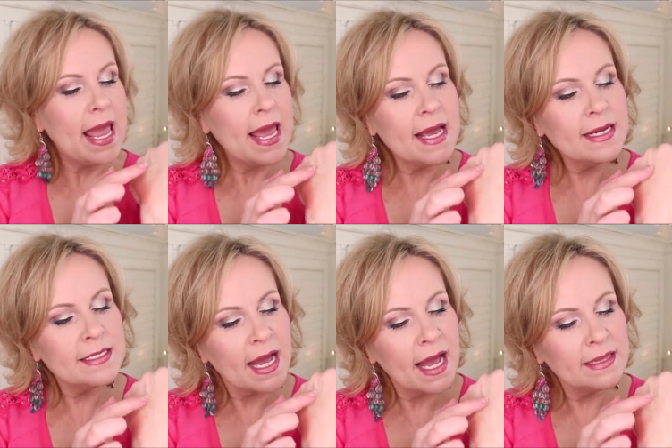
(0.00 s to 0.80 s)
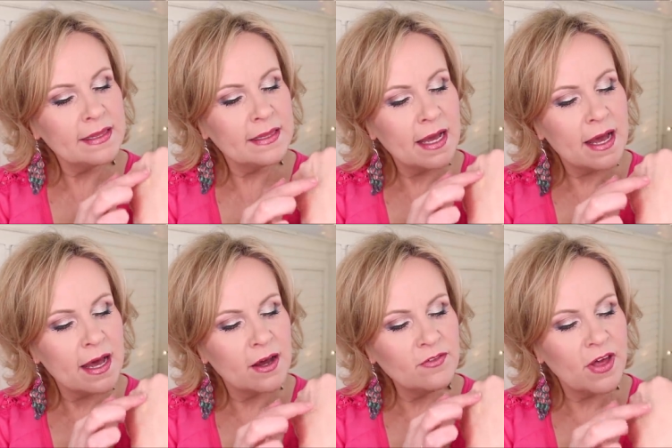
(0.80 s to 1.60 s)
And I
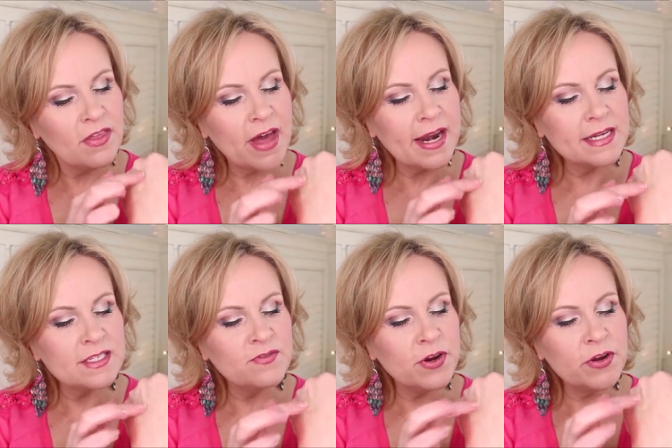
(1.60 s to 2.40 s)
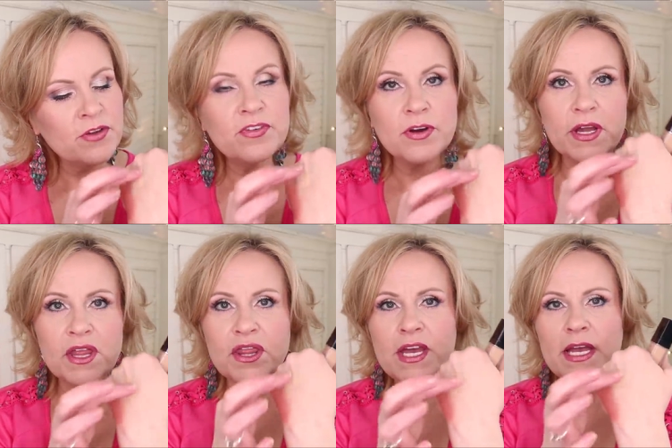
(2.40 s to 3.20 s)
love that it's very, very
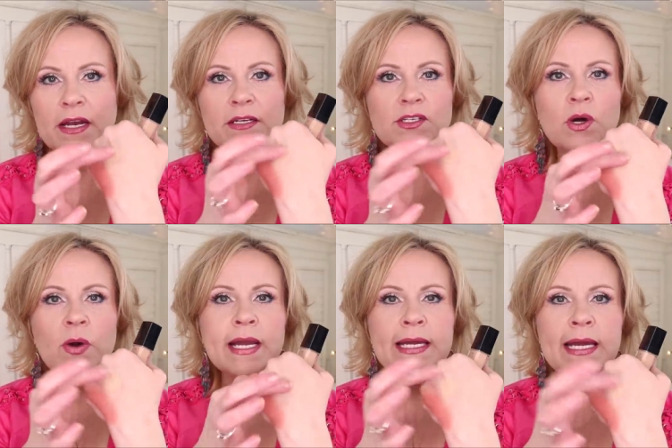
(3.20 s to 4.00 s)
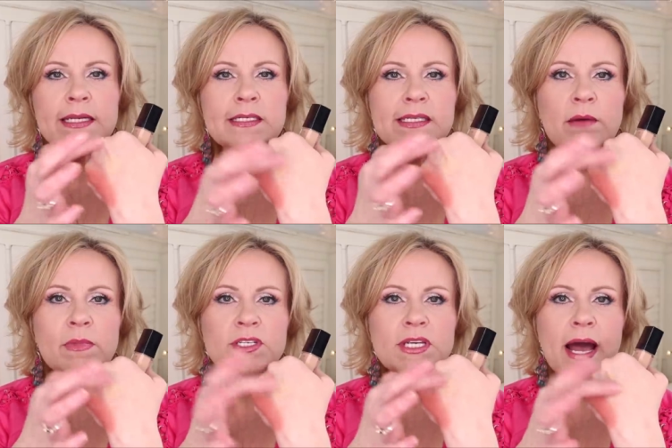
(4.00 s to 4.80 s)
thin. So again,
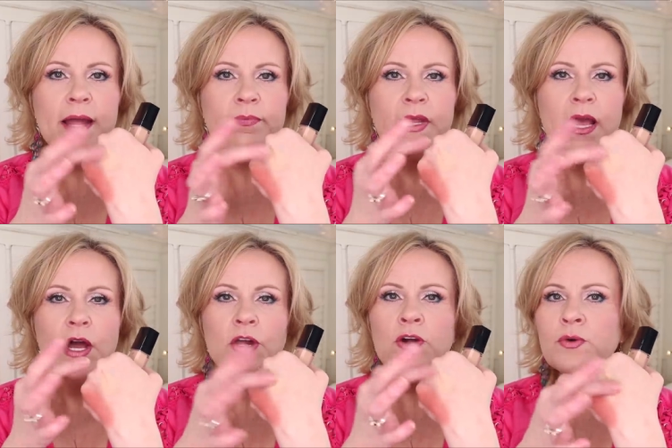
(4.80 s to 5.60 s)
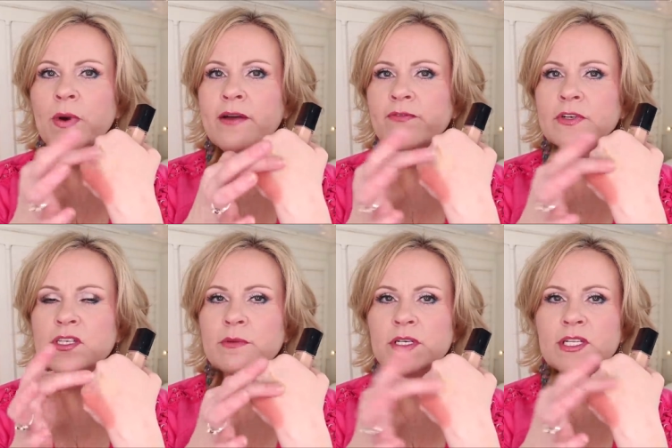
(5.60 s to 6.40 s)
summertime, great for
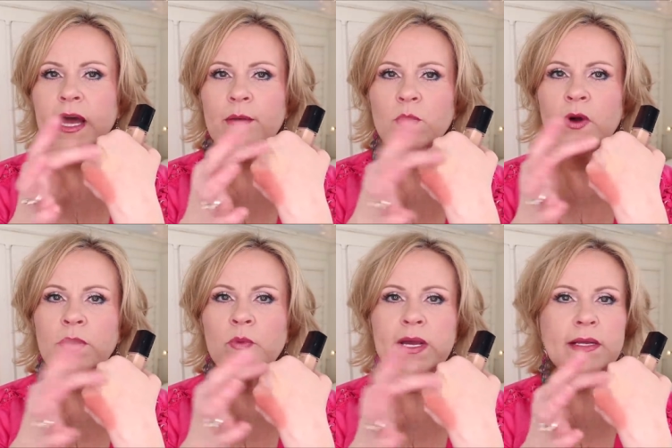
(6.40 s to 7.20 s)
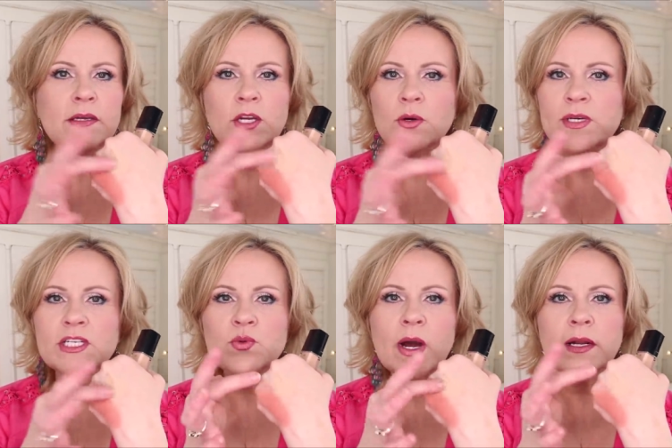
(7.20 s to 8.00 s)
summertime when we, you know, we
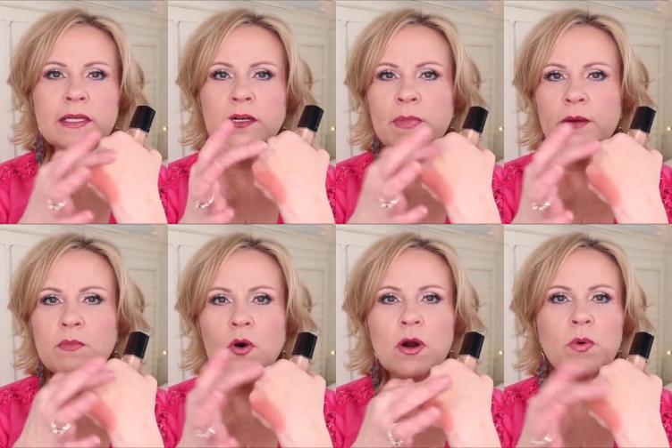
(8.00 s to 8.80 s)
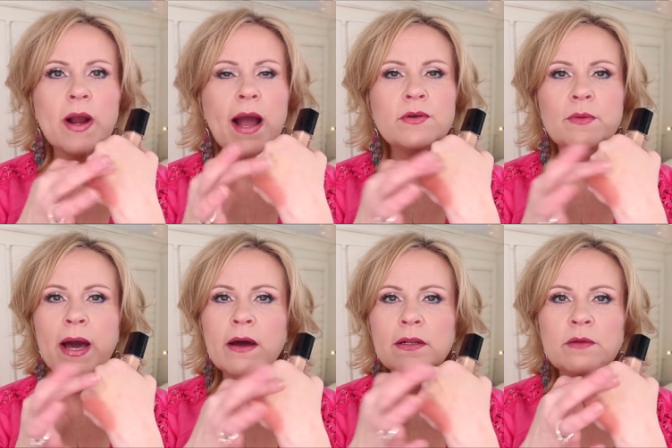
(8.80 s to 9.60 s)
sweat a little bit more, we're out and
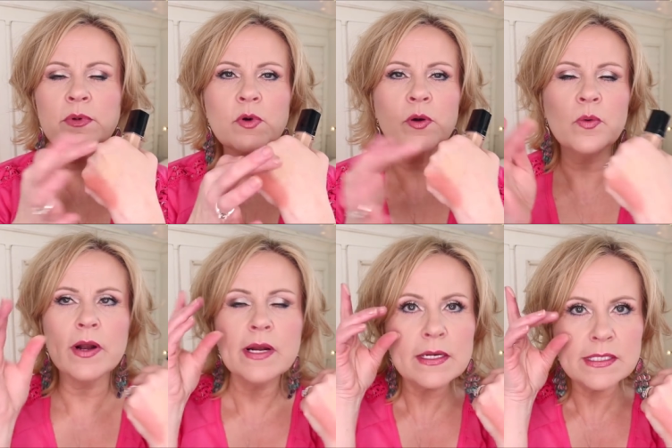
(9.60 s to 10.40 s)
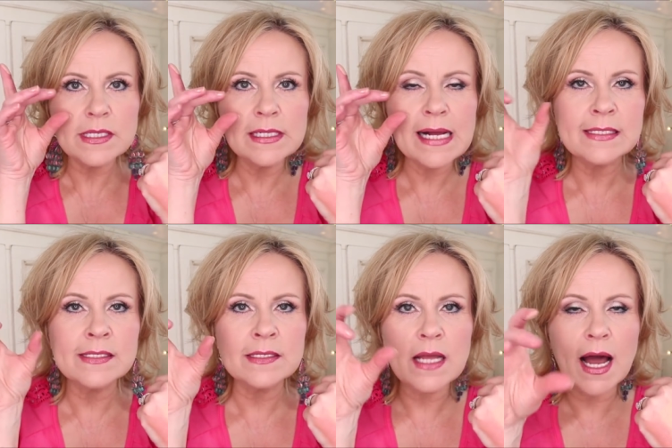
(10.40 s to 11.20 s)
about a little bit more, we're wearing our
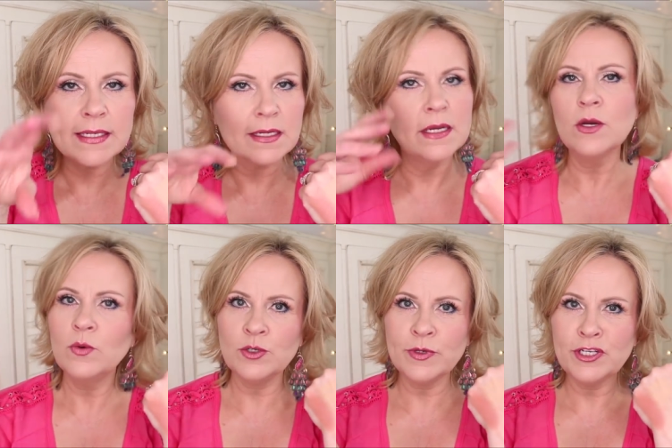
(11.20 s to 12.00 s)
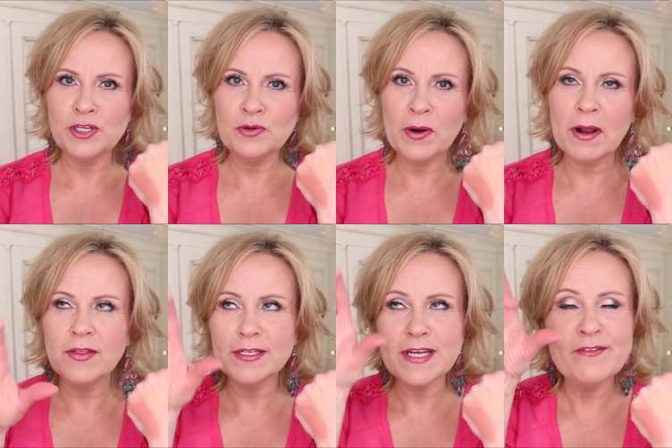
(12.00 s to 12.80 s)
sunglasses a lot, which we should wear all
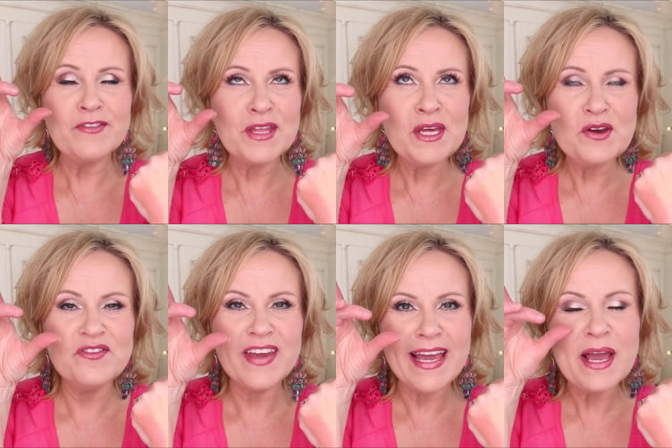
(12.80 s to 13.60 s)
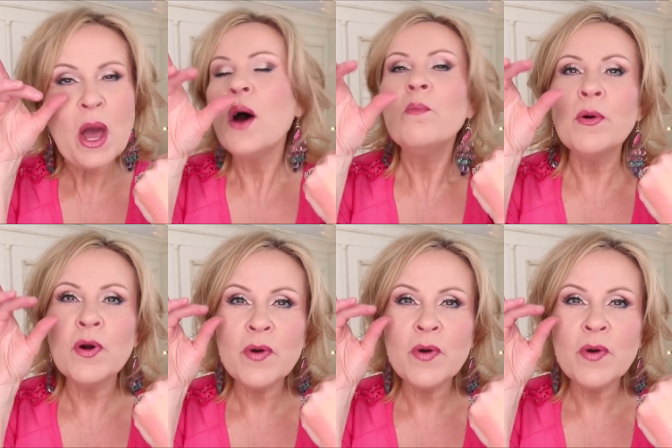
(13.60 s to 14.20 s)
the time for the UV, but we're